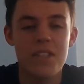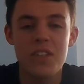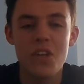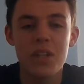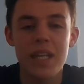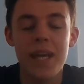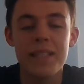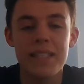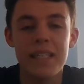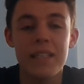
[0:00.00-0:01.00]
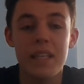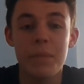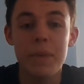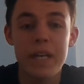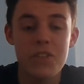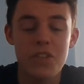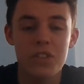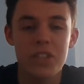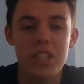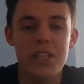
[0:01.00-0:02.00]
He's only 18 and he burst
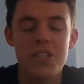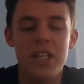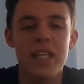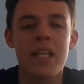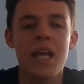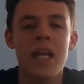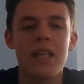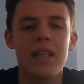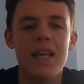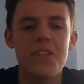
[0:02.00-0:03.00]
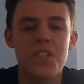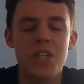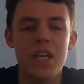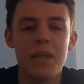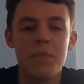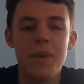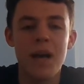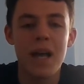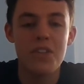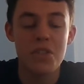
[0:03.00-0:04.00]
onto the scene last year. He
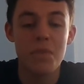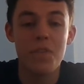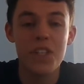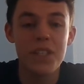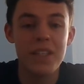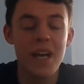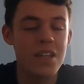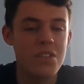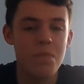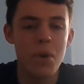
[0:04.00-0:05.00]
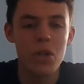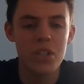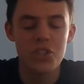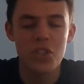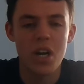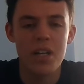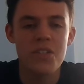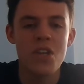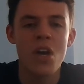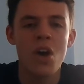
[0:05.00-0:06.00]
had some very nice polished
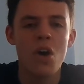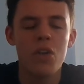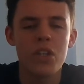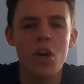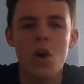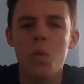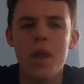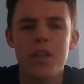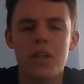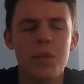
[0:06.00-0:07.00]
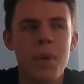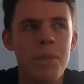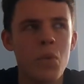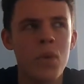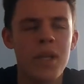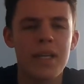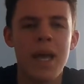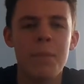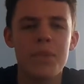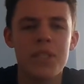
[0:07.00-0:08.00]
rides on your weather. I remember one at
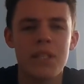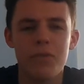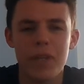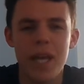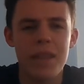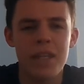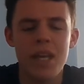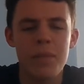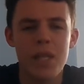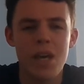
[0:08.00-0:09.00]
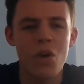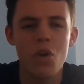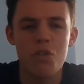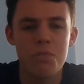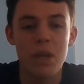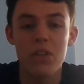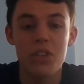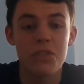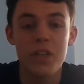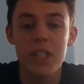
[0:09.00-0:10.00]
Kempton, I forget the name of the horse, but he
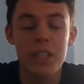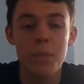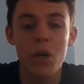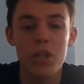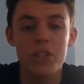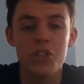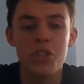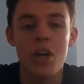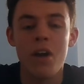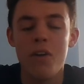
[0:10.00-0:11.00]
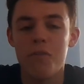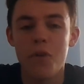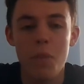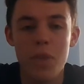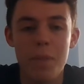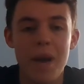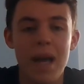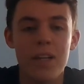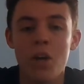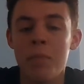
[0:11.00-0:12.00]
looked very polished from the
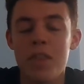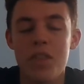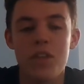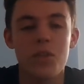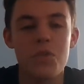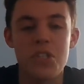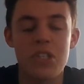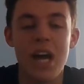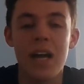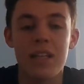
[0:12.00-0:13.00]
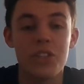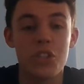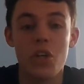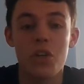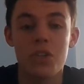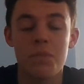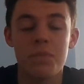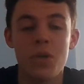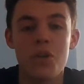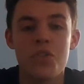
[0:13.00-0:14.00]
back, coming through stylish. He
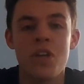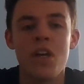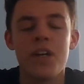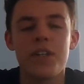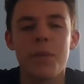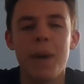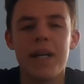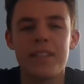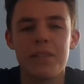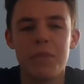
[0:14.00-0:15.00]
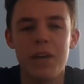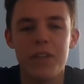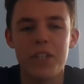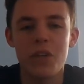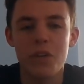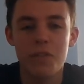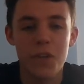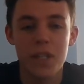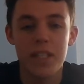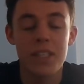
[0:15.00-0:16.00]
almost reminded me of a young
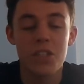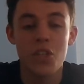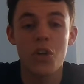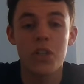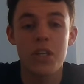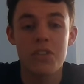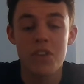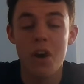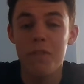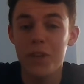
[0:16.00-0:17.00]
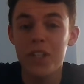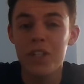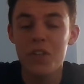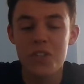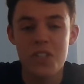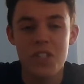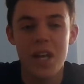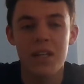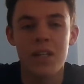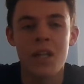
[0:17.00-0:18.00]
Frankie Dettori. He's got a very good
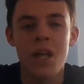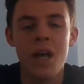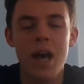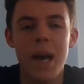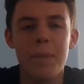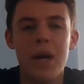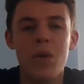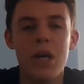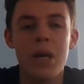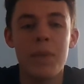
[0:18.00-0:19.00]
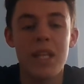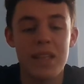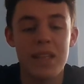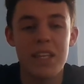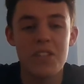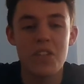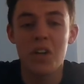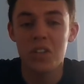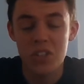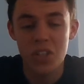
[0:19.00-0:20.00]
style about him and I think he's got
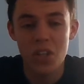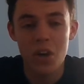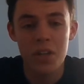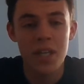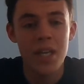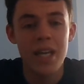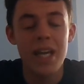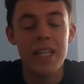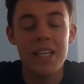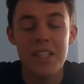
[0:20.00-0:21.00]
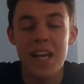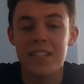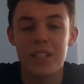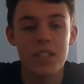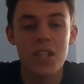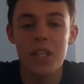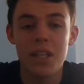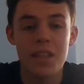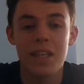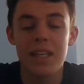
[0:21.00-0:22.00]
a good clock in his head and I
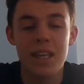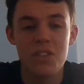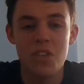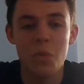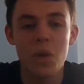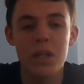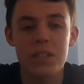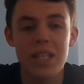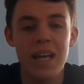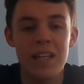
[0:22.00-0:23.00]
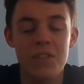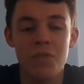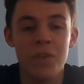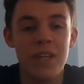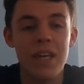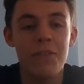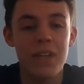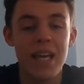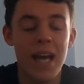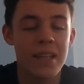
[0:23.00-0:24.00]
really think he has the world at his feet if
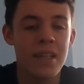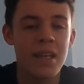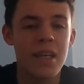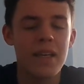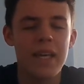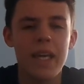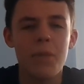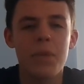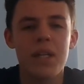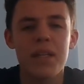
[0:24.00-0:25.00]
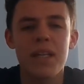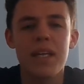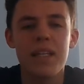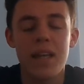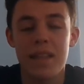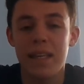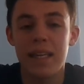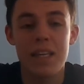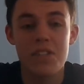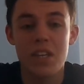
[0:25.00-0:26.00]
he can keep clean. I think
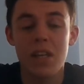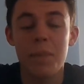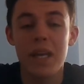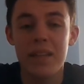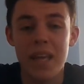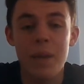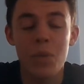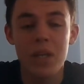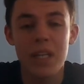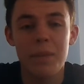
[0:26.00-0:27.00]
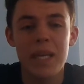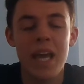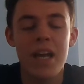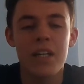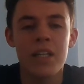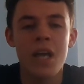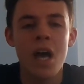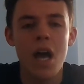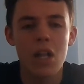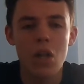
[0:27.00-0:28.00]
he's going to be a name we're going to be hearing
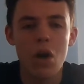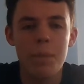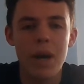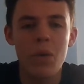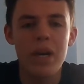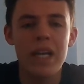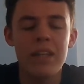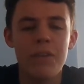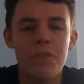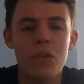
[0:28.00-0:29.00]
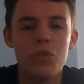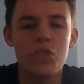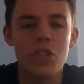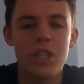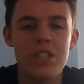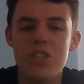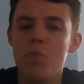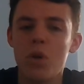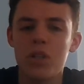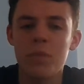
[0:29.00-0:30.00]
a lot about in the future. He
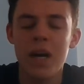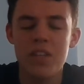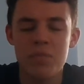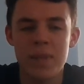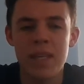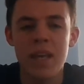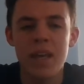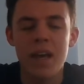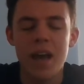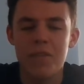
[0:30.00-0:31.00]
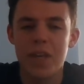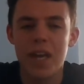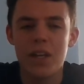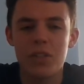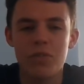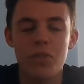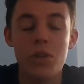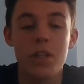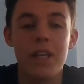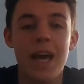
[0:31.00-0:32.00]
somewhat reminds me of Kieran
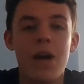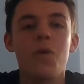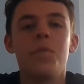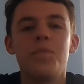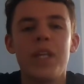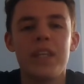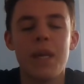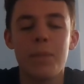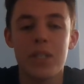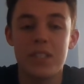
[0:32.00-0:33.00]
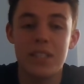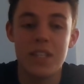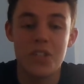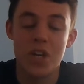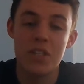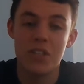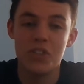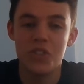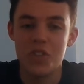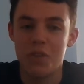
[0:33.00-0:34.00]
Fallon, how in the apprentice
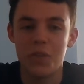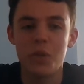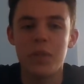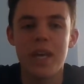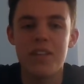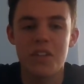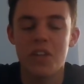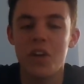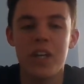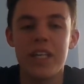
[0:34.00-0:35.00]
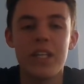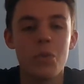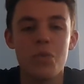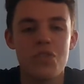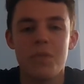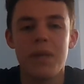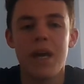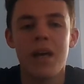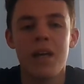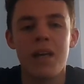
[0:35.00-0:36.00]
races just a few years ago, he used to be
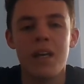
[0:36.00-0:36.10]
a.